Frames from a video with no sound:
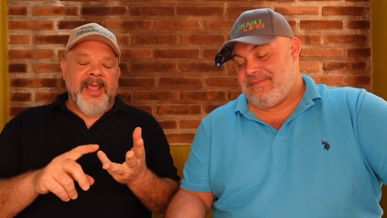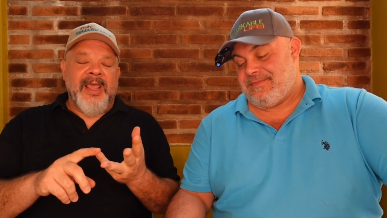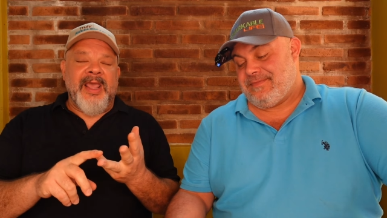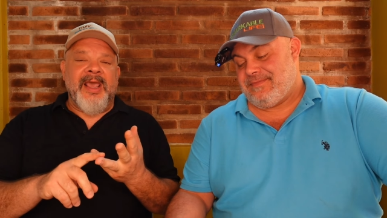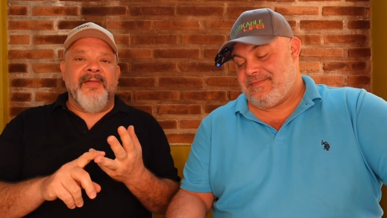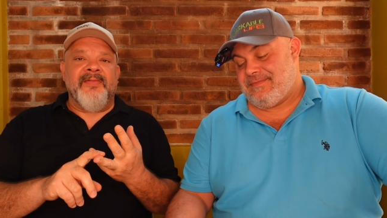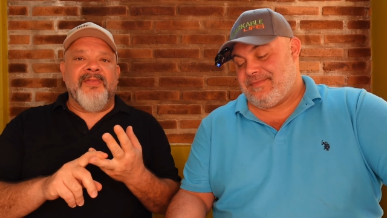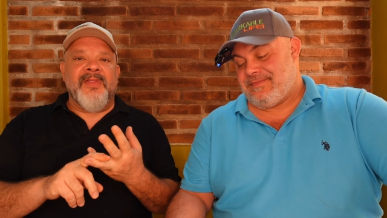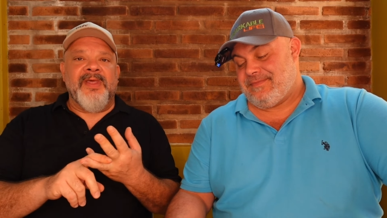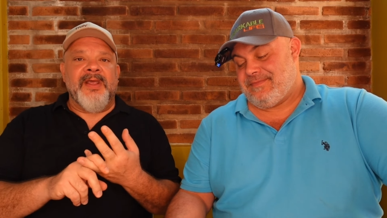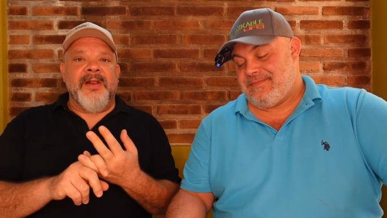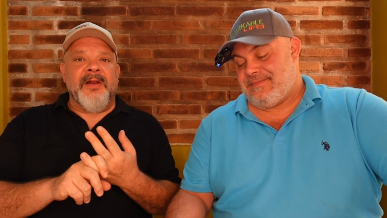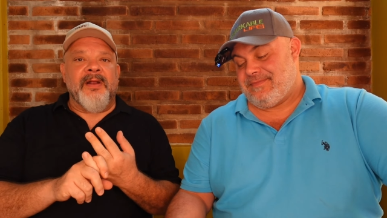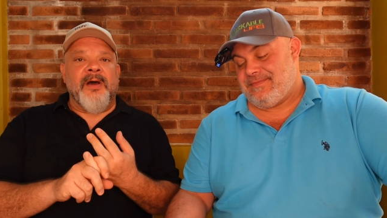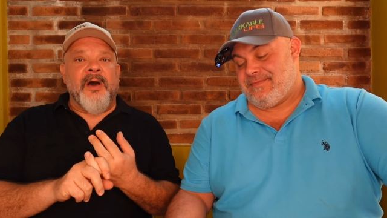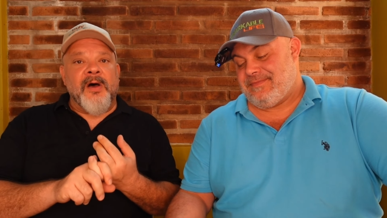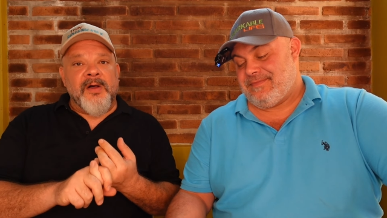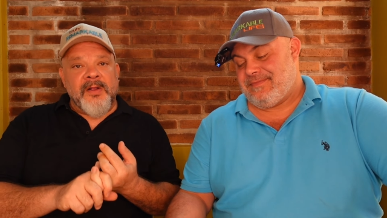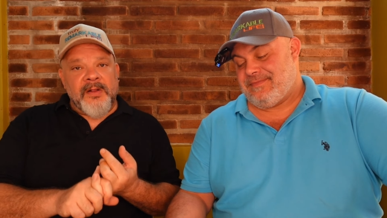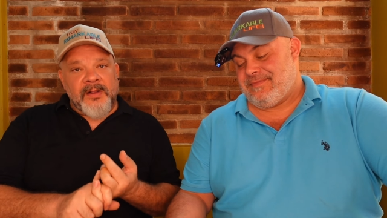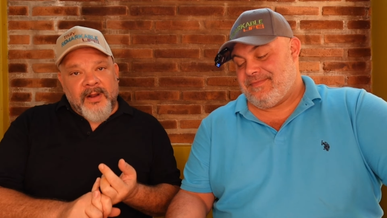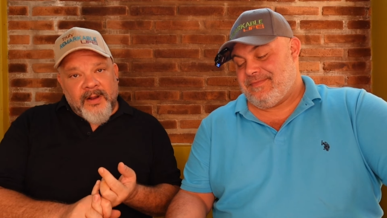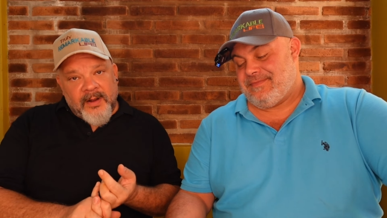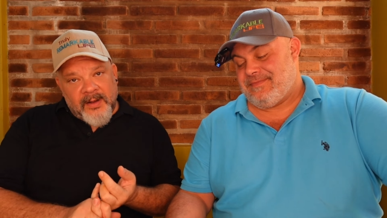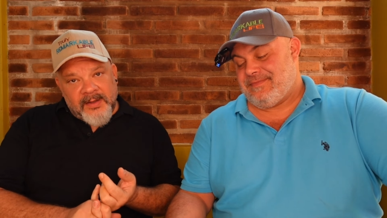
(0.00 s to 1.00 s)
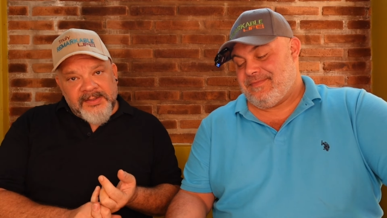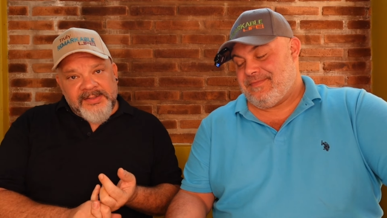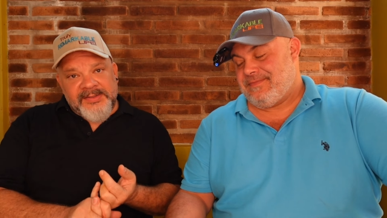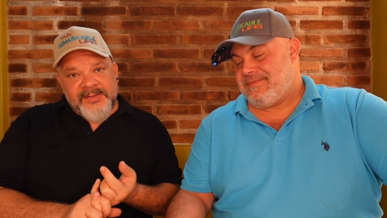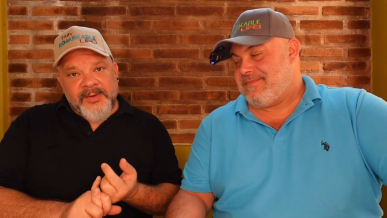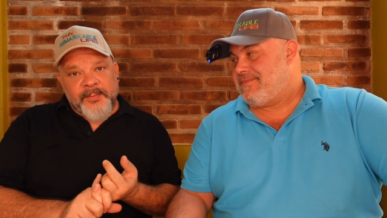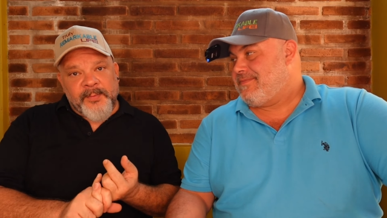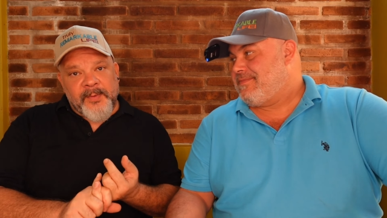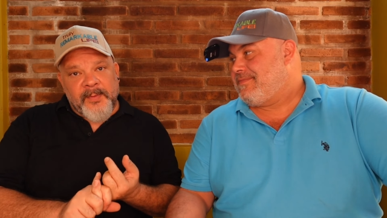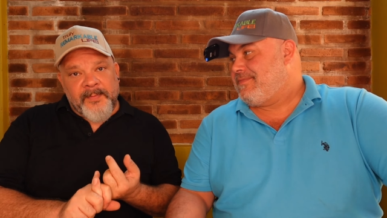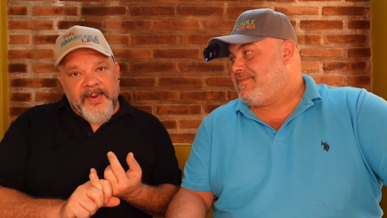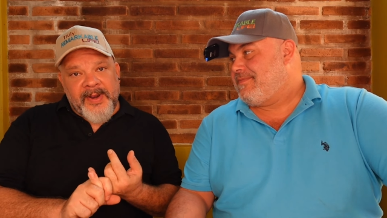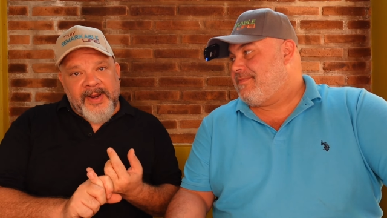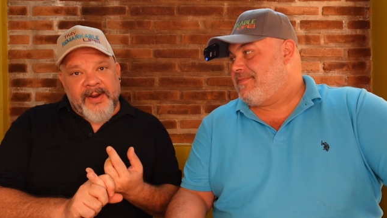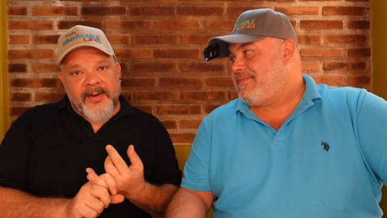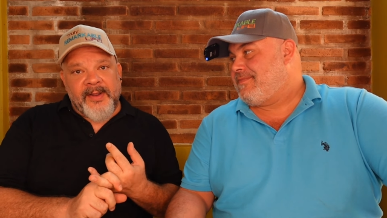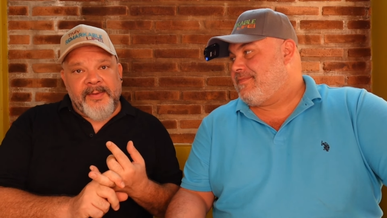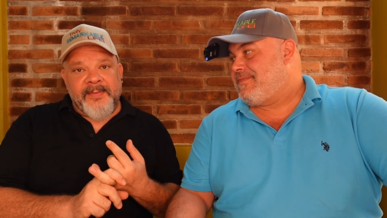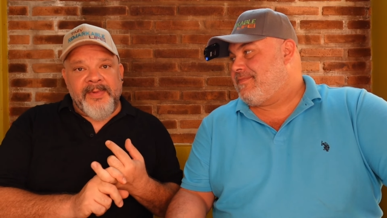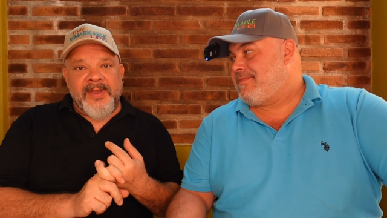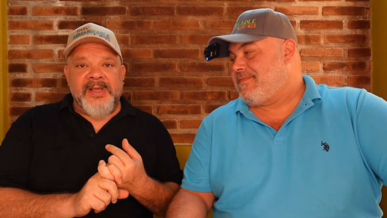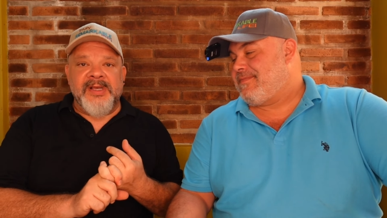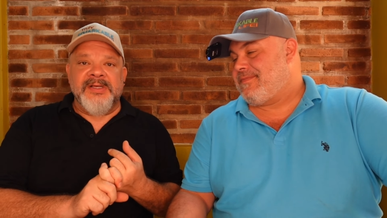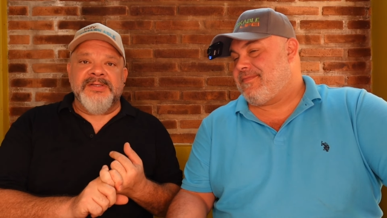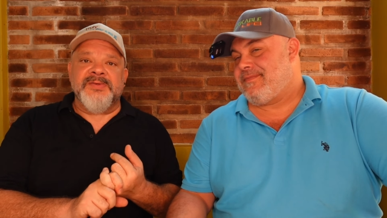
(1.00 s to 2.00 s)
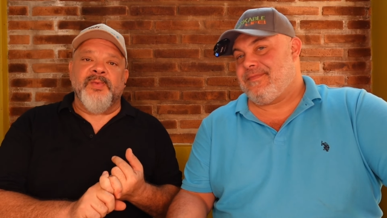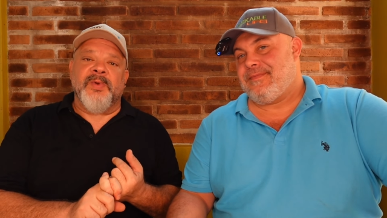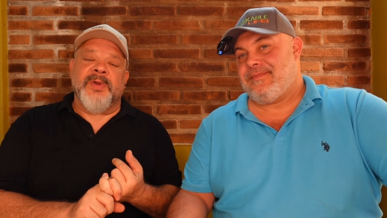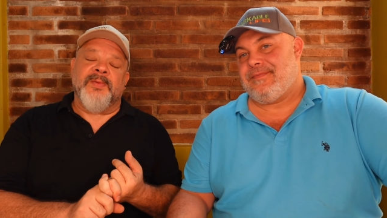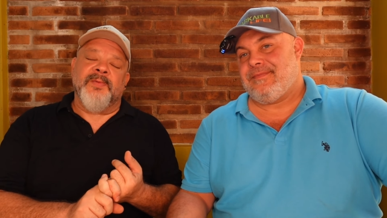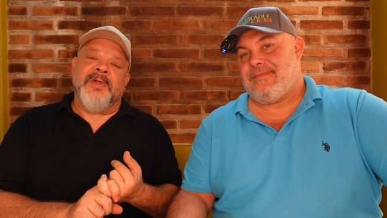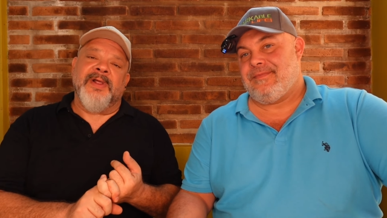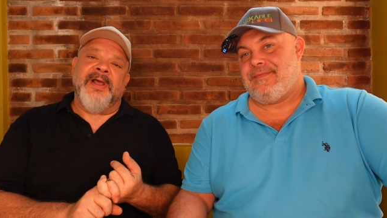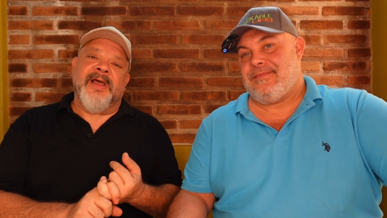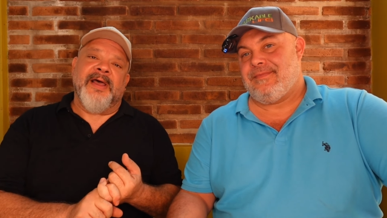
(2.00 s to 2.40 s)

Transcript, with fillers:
Speaker 1: and then also preparing because we will